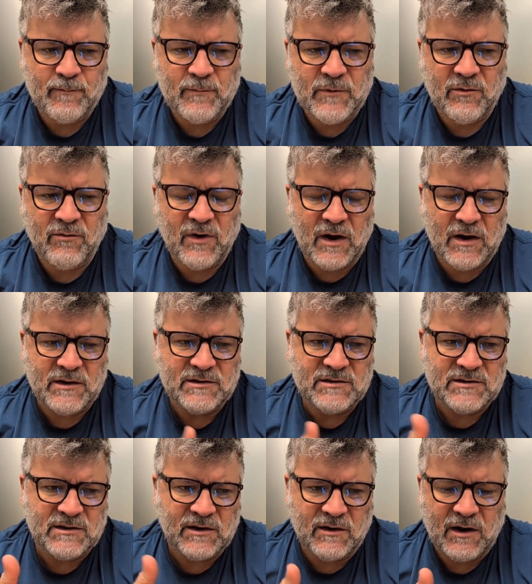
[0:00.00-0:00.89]

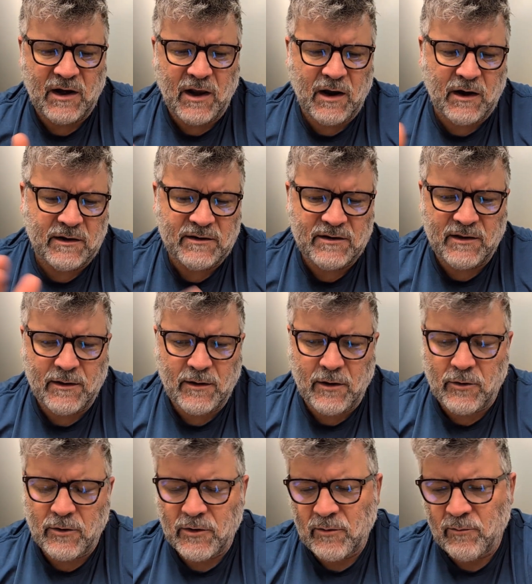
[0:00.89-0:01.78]
device to connect to
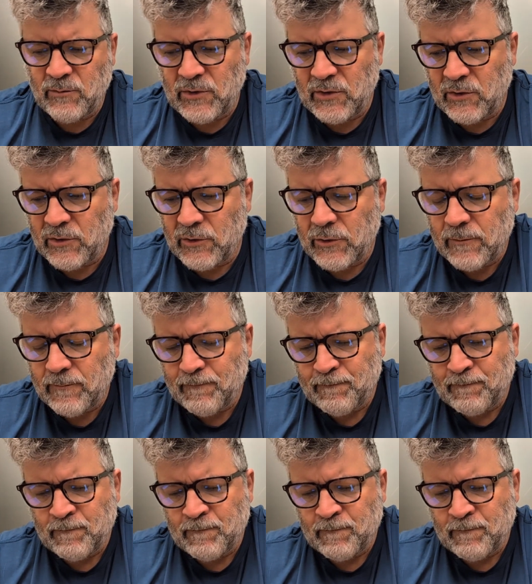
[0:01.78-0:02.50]
their computer.